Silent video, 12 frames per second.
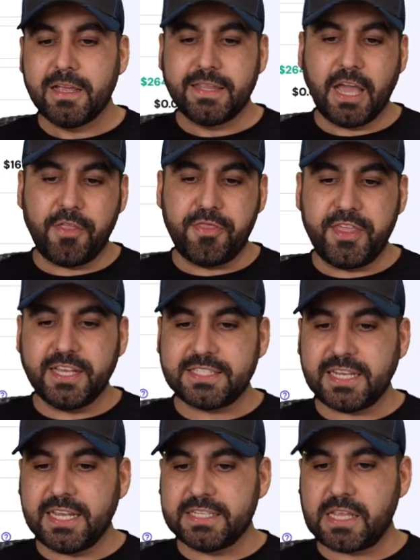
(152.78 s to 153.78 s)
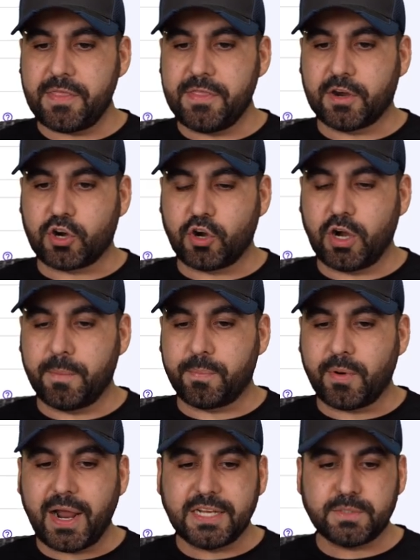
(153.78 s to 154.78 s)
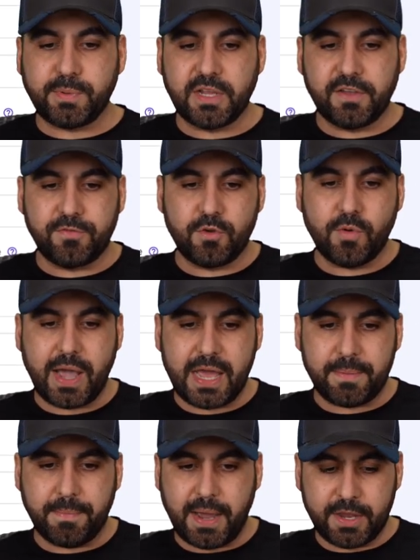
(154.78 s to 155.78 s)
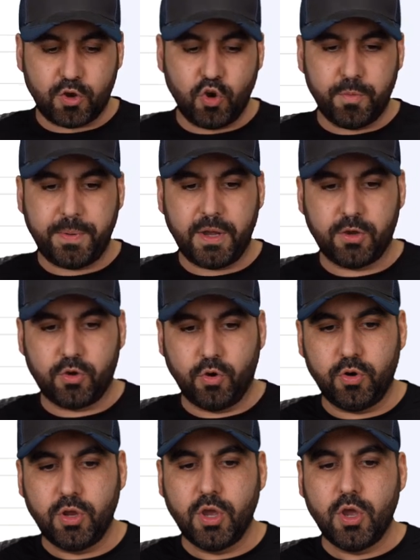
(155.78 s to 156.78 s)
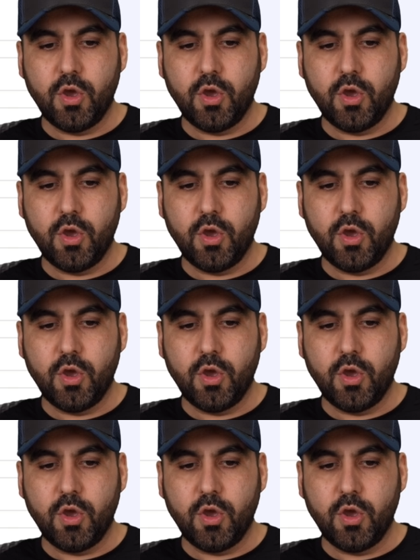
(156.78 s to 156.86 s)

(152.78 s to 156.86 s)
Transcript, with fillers: Now, this is the current price, but if you add my coupon code,